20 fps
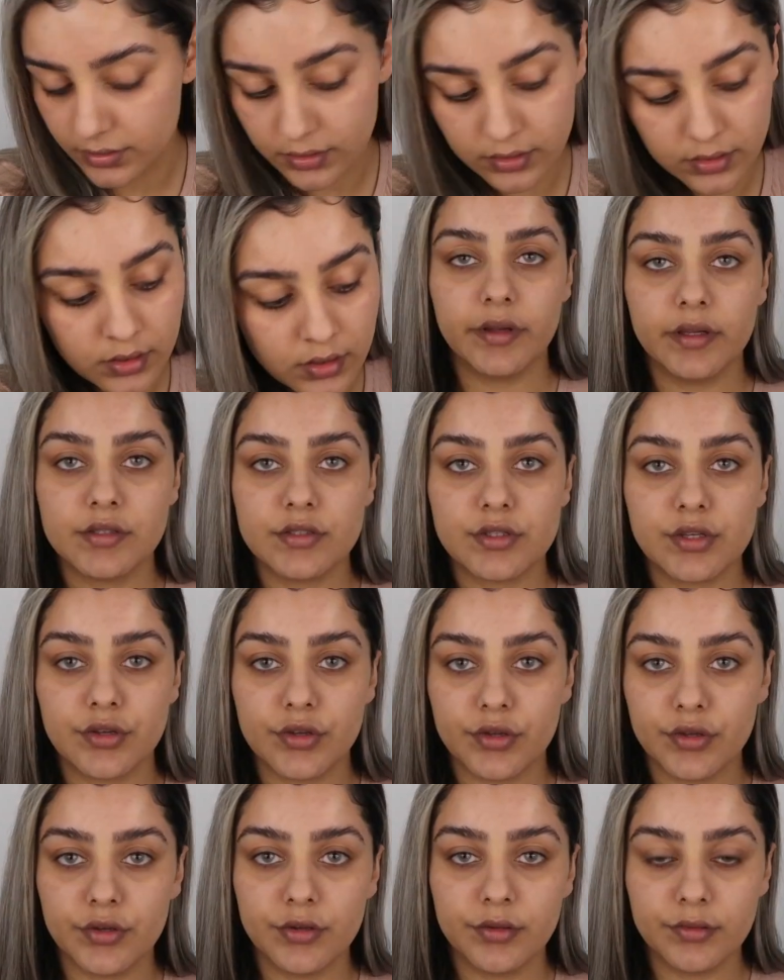I'm going
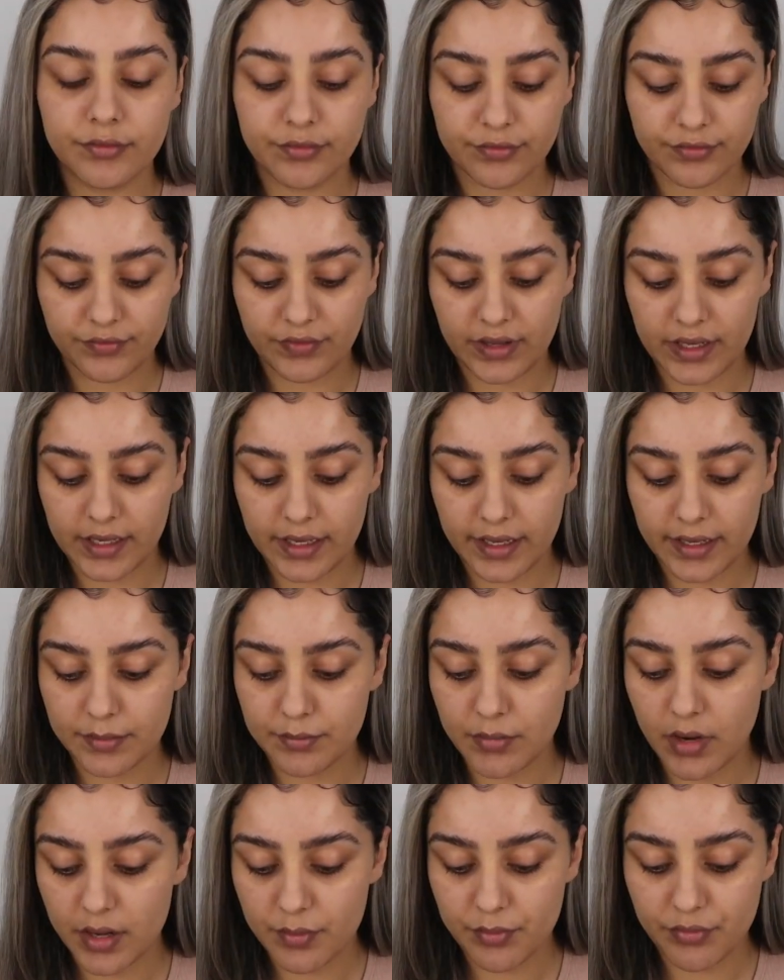to fill it in
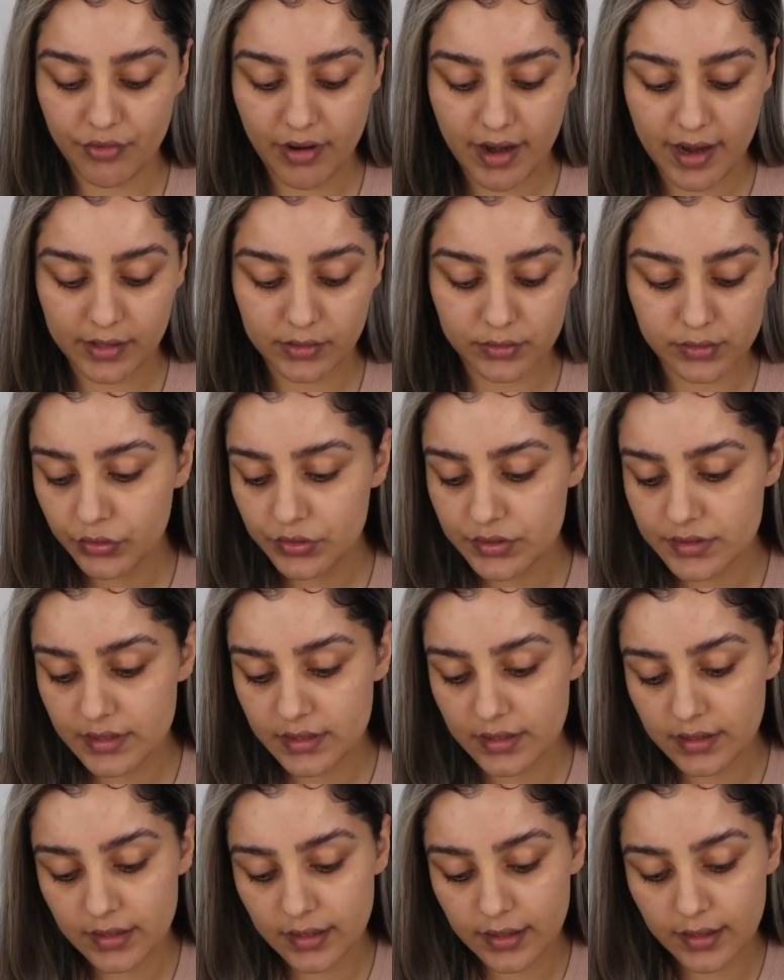my brow
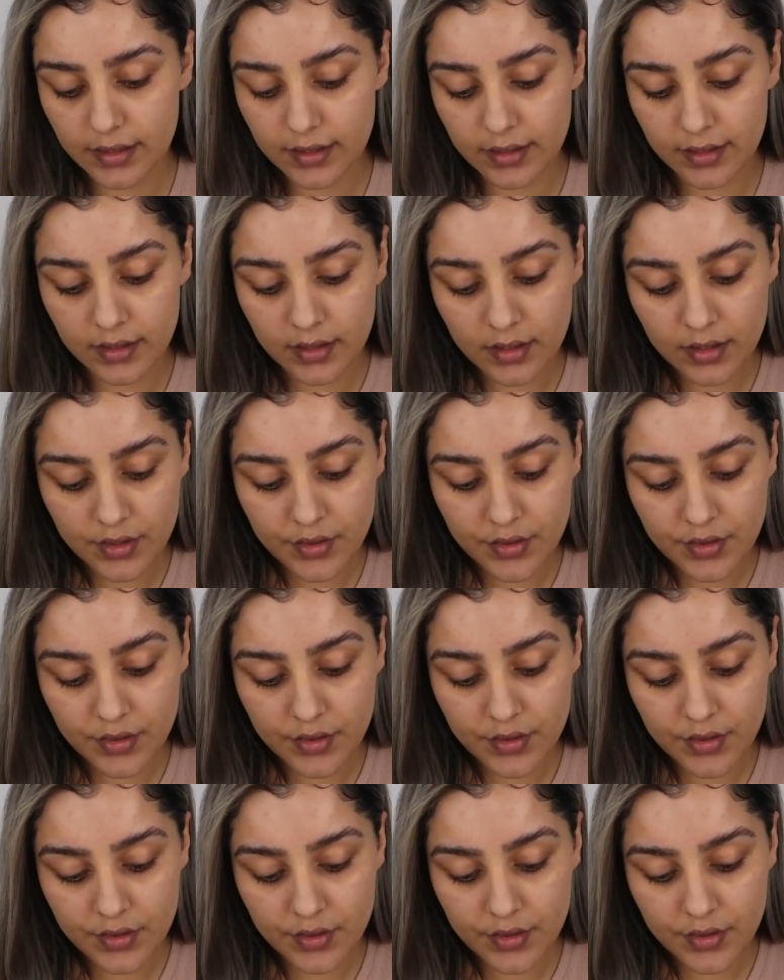using the